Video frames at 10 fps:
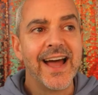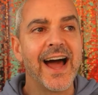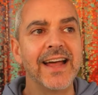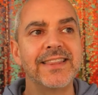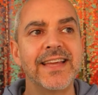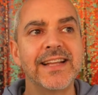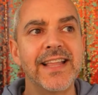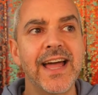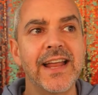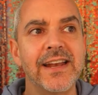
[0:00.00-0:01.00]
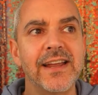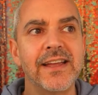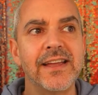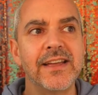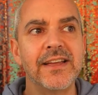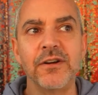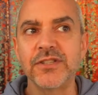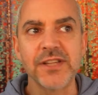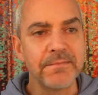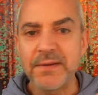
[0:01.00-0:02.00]
I think that, you know,
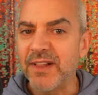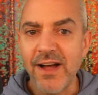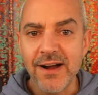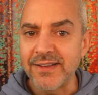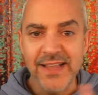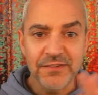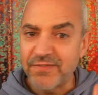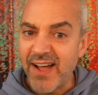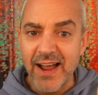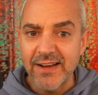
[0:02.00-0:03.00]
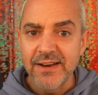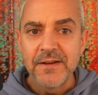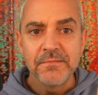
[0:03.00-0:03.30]
some people are, and that's fine,